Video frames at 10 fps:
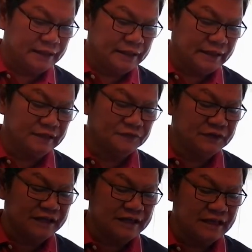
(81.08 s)
In the
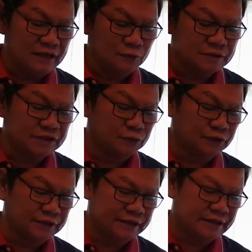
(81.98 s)
beginning was the
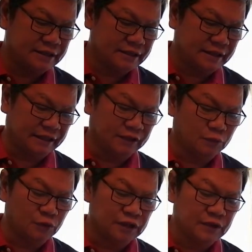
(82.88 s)
Word, and the
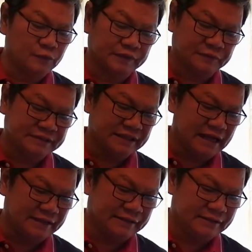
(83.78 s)
Word was
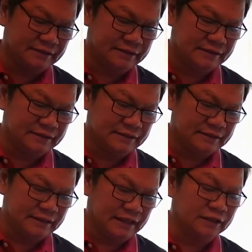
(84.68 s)
God,
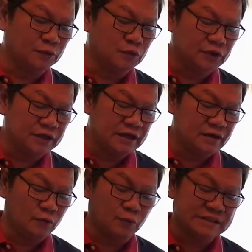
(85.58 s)
and the Word
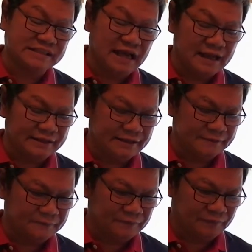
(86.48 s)
was God.
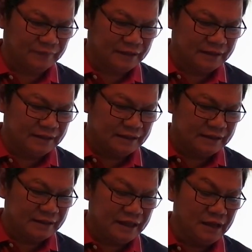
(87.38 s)

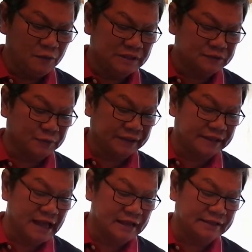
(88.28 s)
He was with
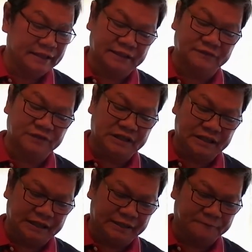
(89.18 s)
God in the
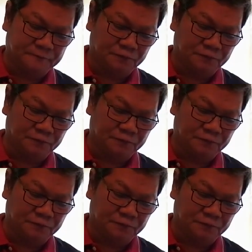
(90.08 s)
beginning.